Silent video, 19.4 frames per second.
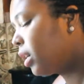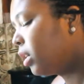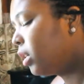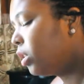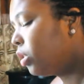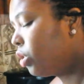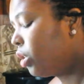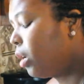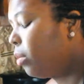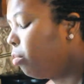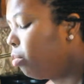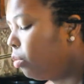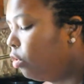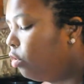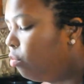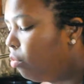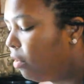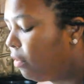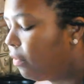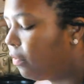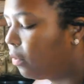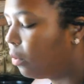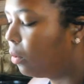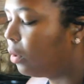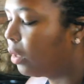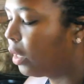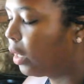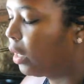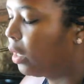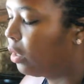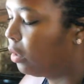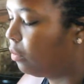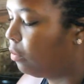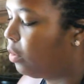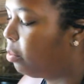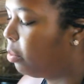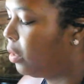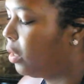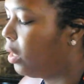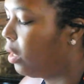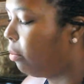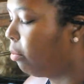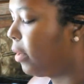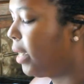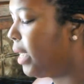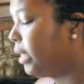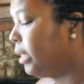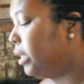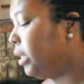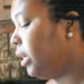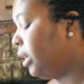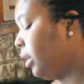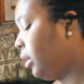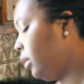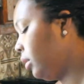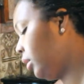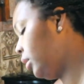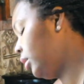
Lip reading: good shampoo before we put her braids in,